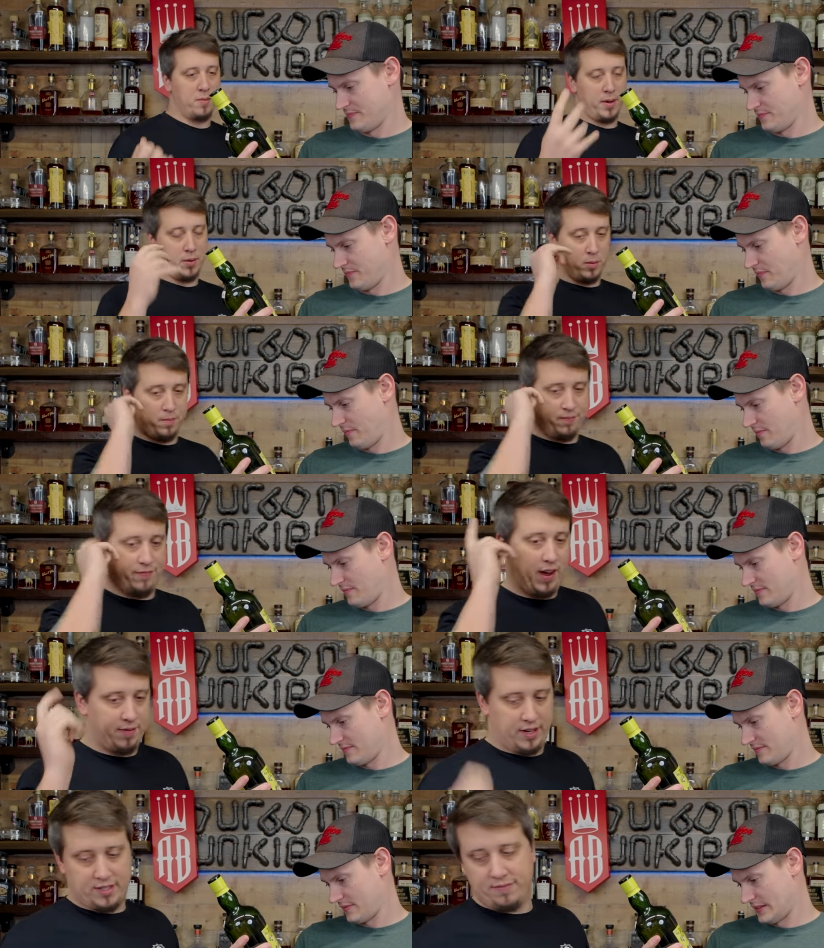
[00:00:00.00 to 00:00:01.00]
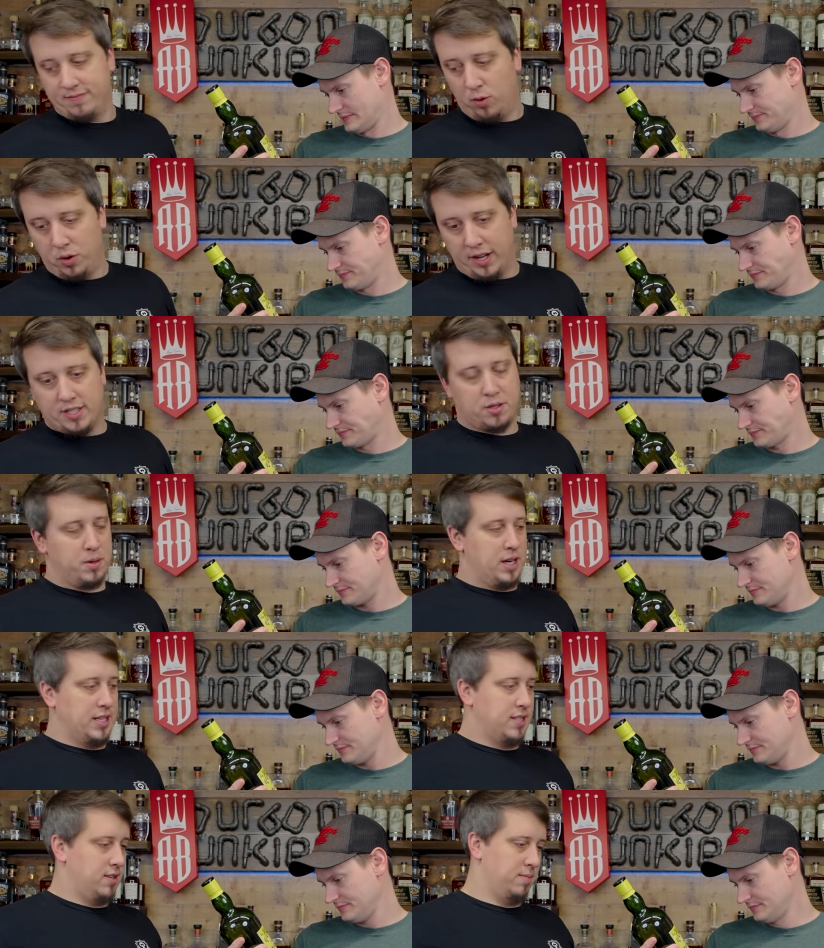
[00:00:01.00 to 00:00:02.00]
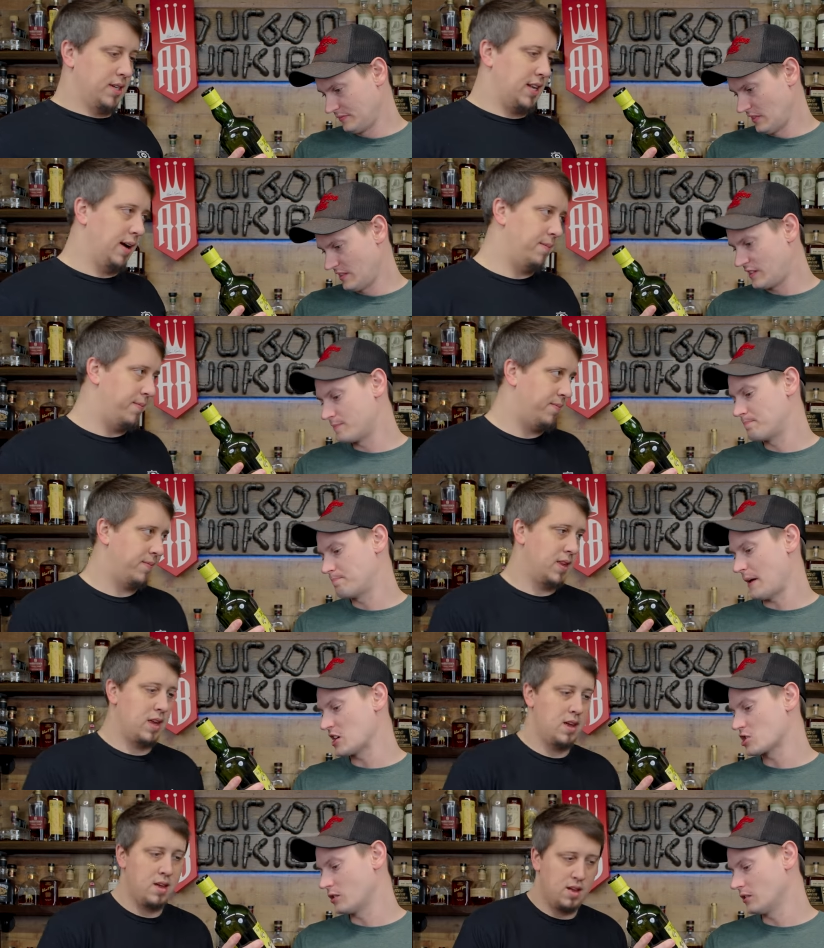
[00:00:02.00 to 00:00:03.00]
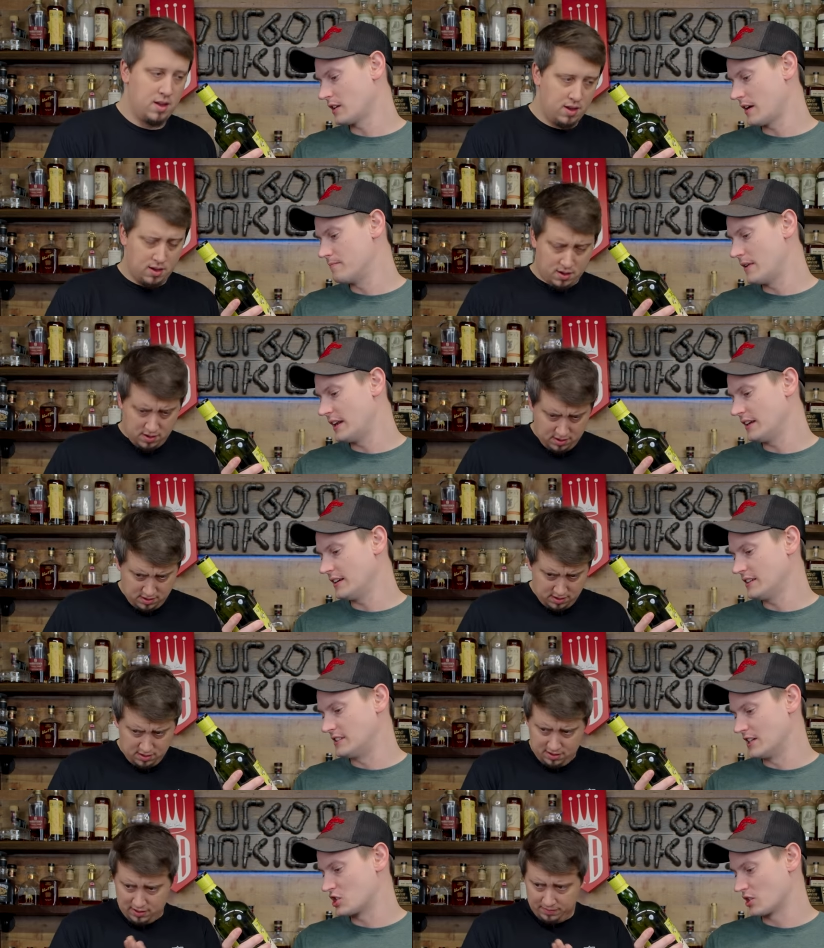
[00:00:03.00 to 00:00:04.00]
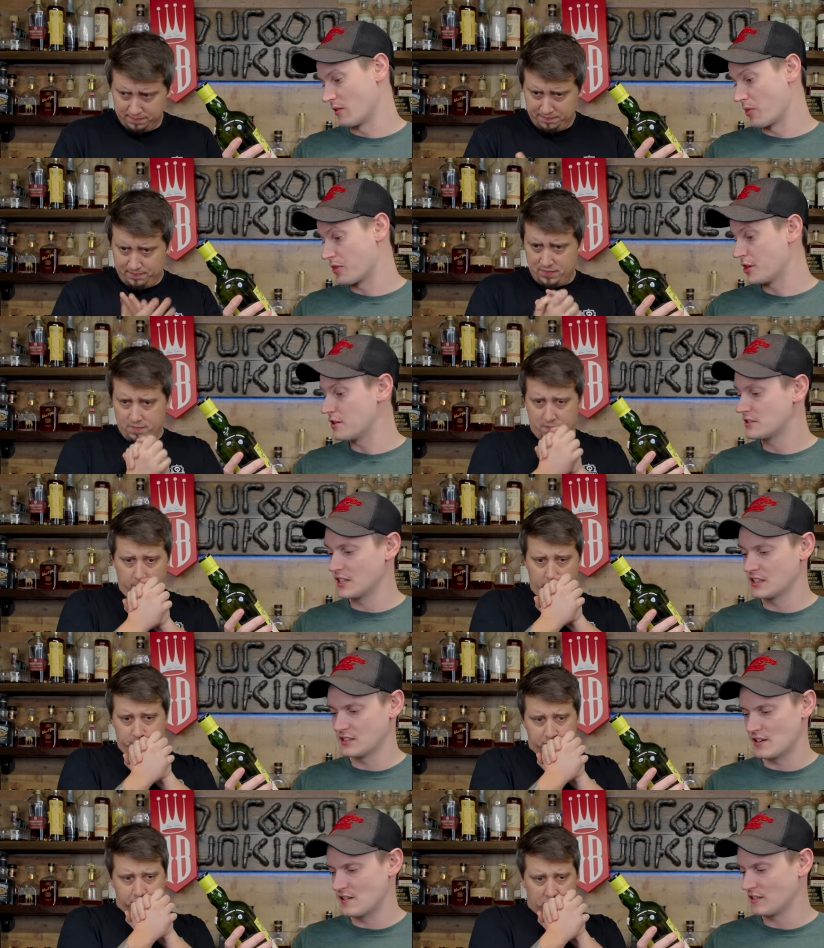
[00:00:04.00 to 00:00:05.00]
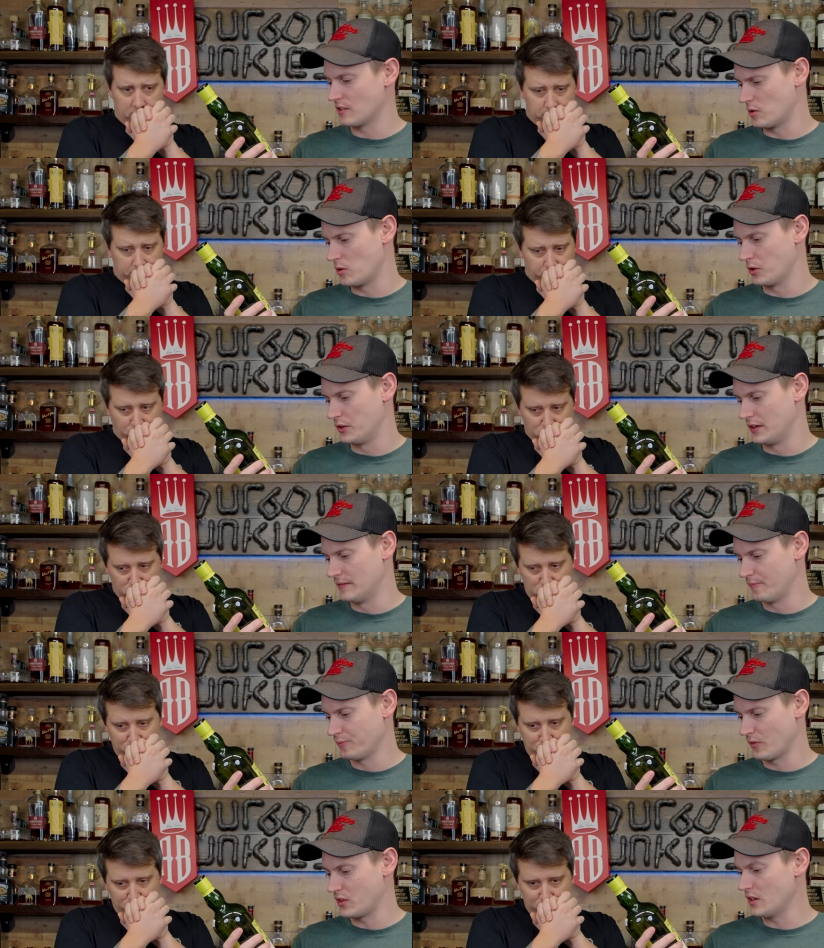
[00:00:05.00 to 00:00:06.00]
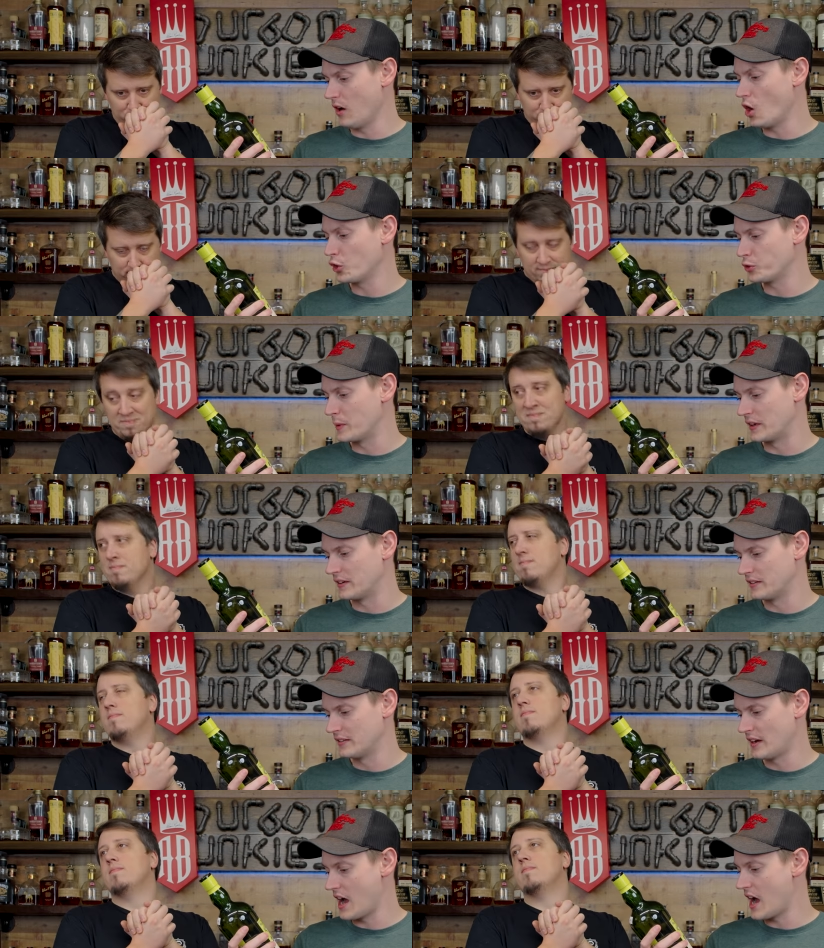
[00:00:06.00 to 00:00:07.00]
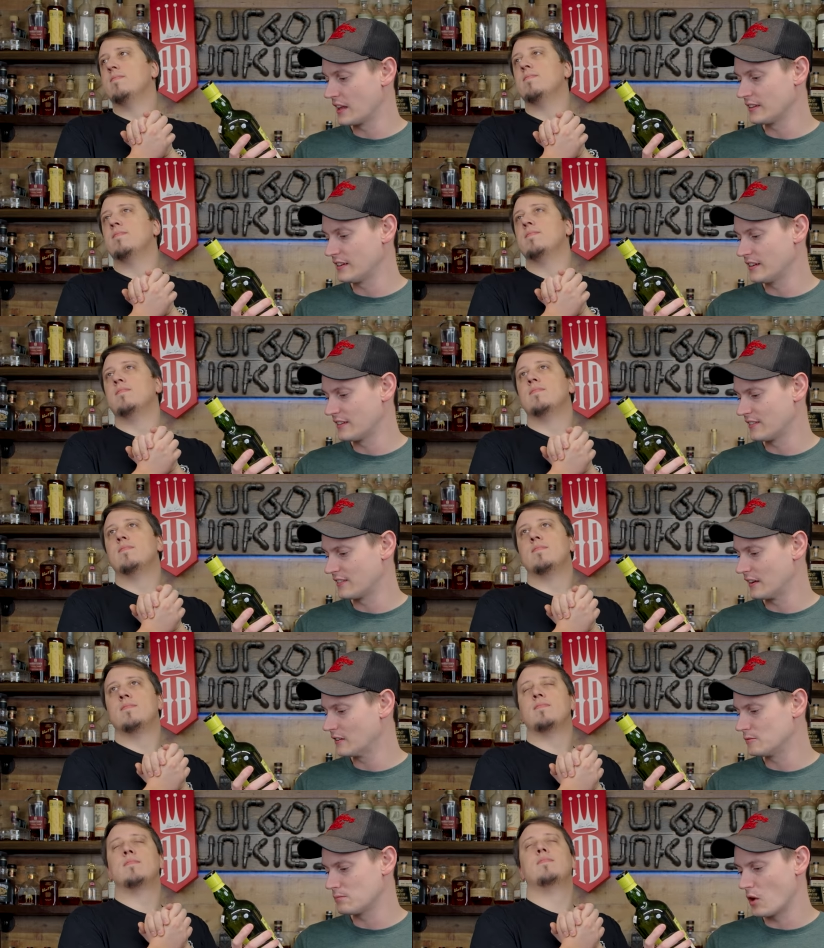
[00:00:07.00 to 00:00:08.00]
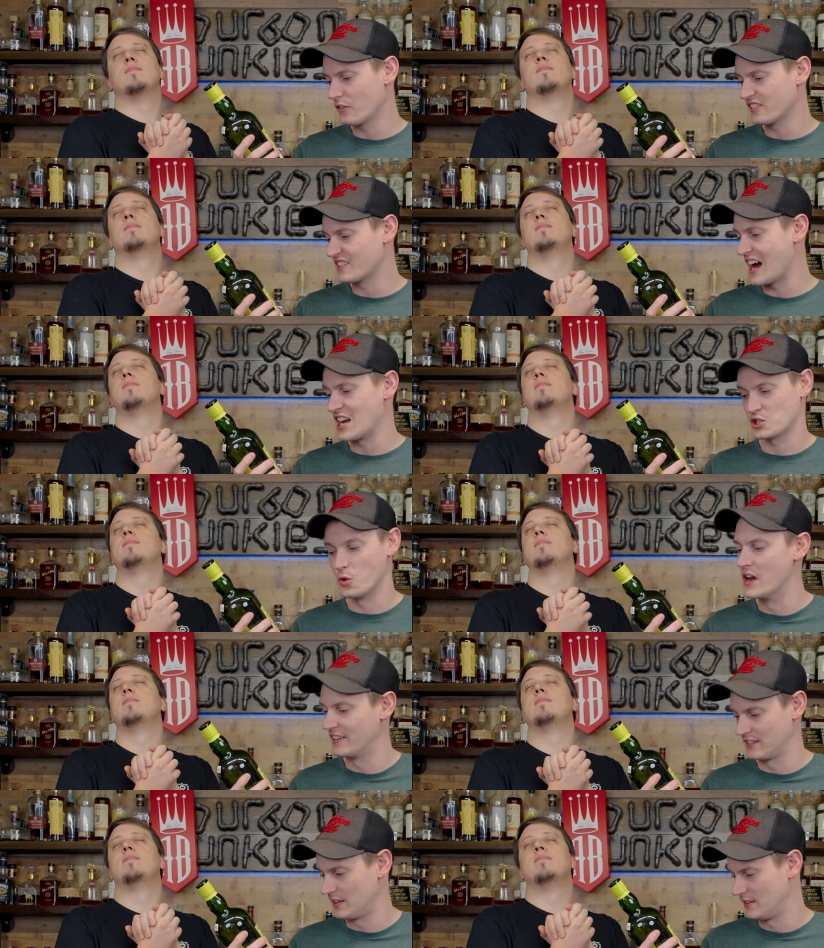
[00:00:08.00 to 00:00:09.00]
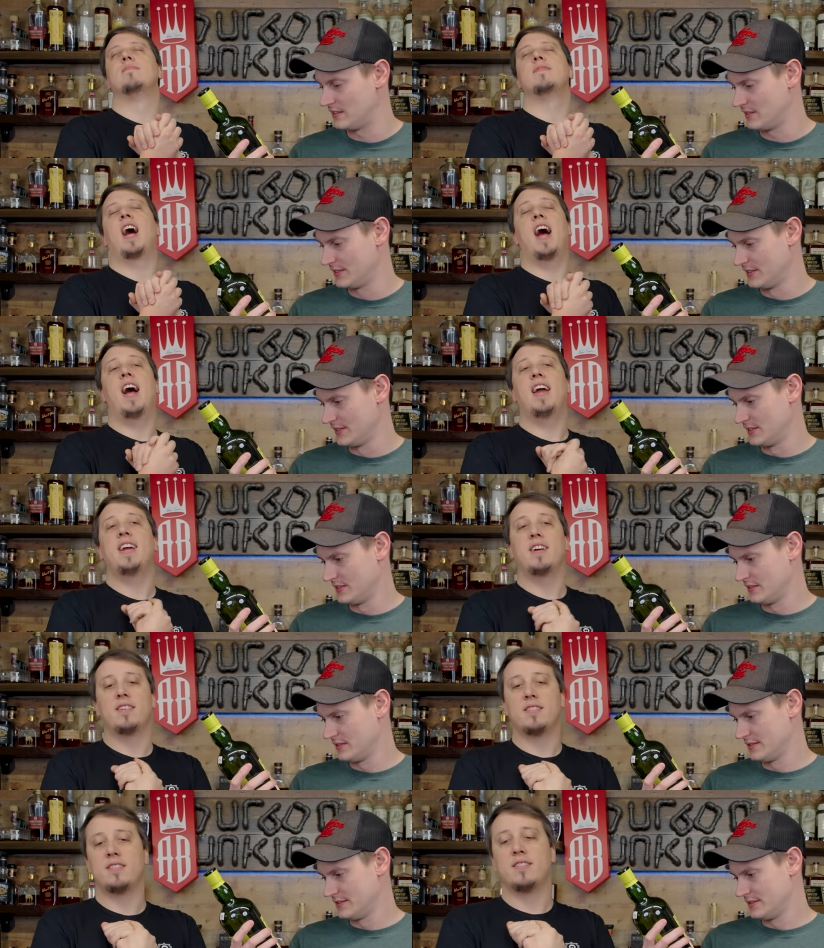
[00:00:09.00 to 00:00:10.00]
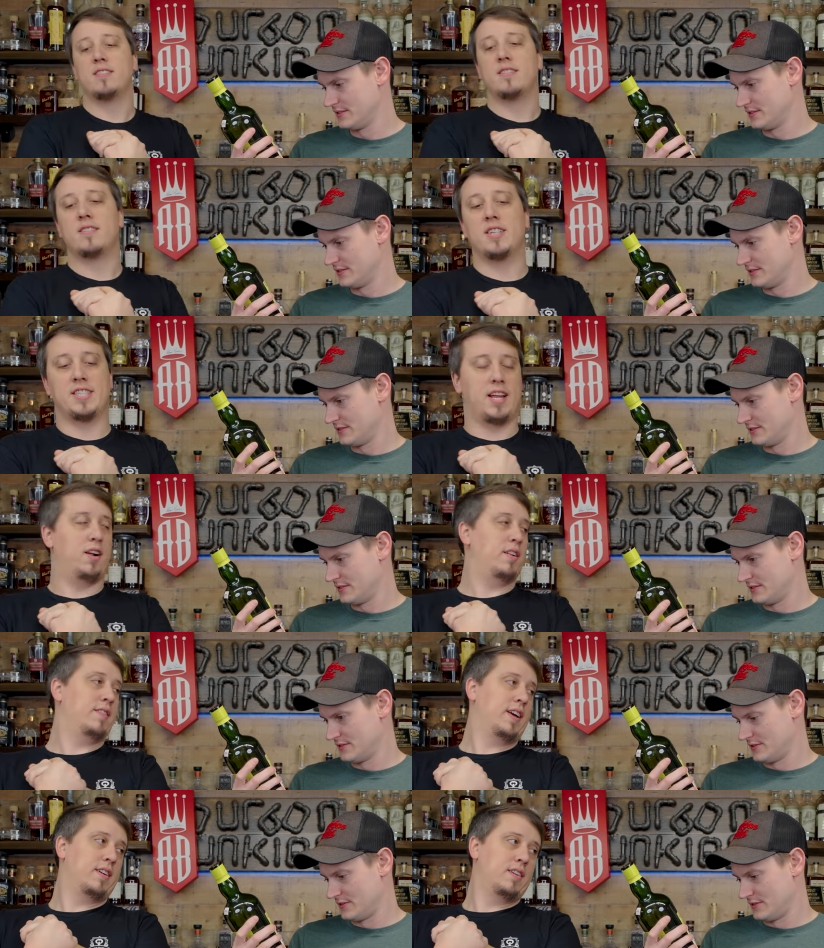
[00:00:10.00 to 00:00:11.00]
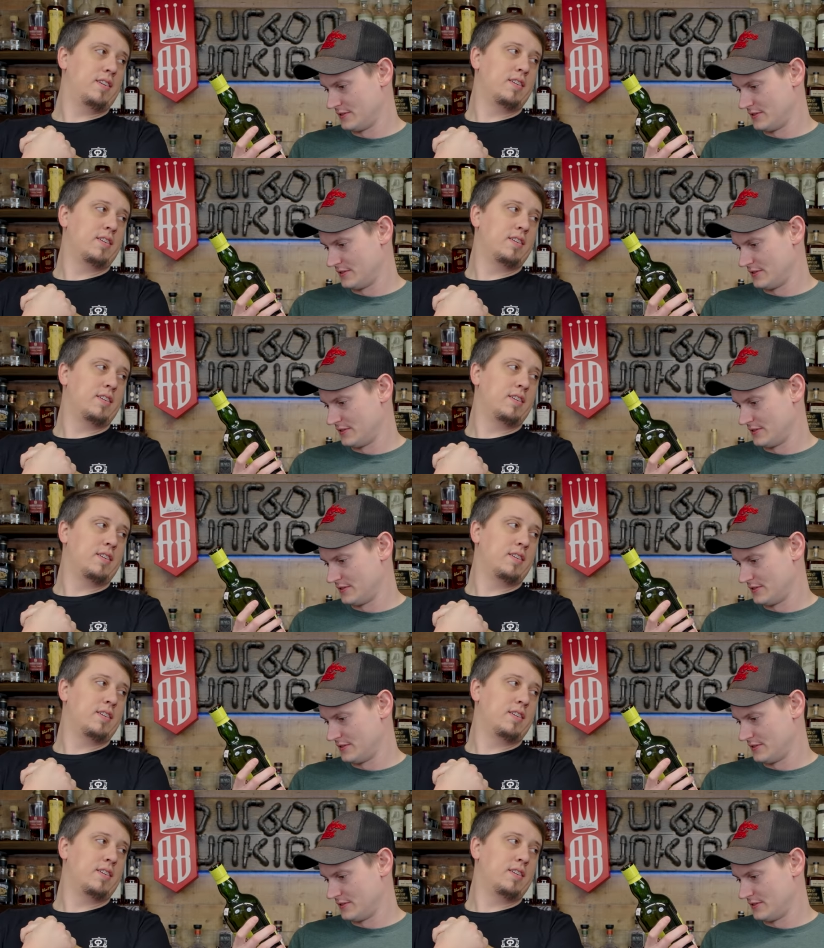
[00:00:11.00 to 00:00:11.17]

Speaker 1: for about five days, four days, three days, something like that. Special committee edition, thirteen years old.
Speaker 2: The
Speaker 1: ultimate Islay single malt Scotch whiskey. I,
Speaker 2: is that all of it?